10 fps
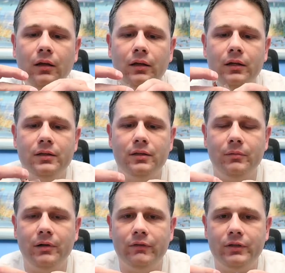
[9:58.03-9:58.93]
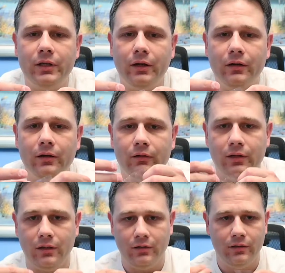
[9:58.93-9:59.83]
Needs a little bit of a tear.
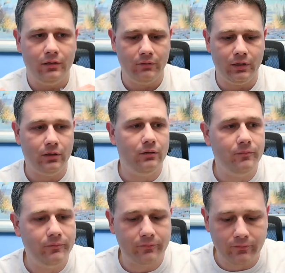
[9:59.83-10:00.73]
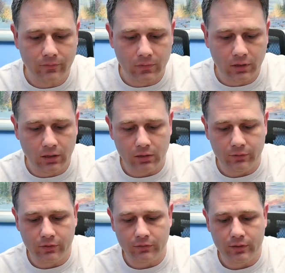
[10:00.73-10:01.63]
Okay, there we go. And I'm
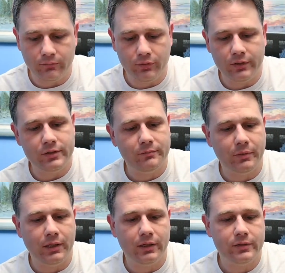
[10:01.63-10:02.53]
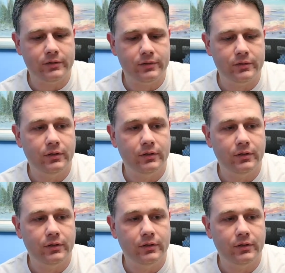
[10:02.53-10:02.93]
gonna go ahead and put this box